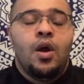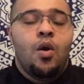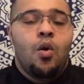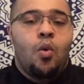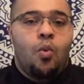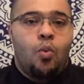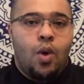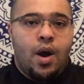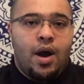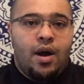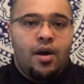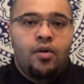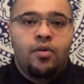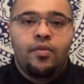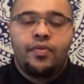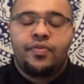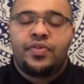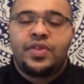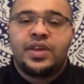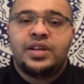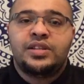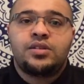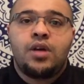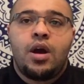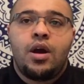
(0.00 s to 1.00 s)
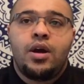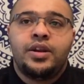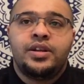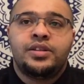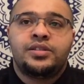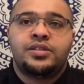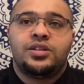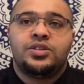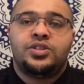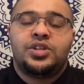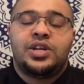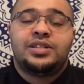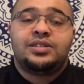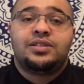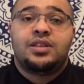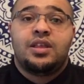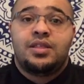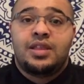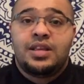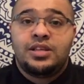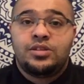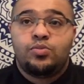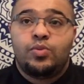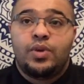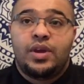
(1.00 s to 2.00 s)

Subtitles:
Well, this kind of suggests that this